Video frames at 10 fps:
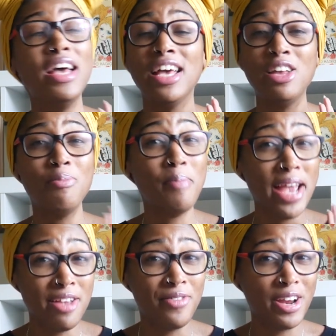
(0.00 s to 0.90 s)
It
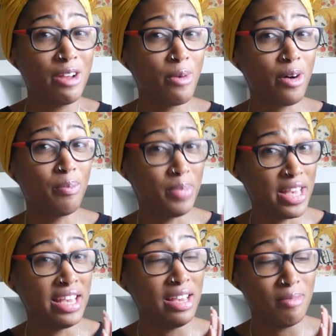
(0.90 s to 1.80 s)
may very well
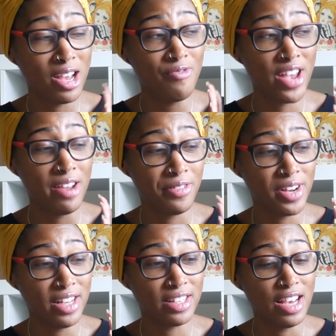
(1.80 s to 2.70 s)
be my
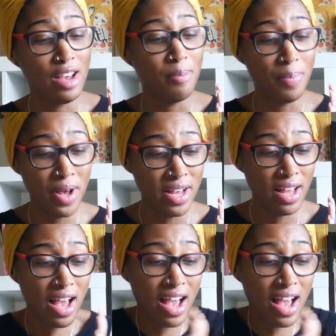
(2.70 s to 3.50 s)
favorite, but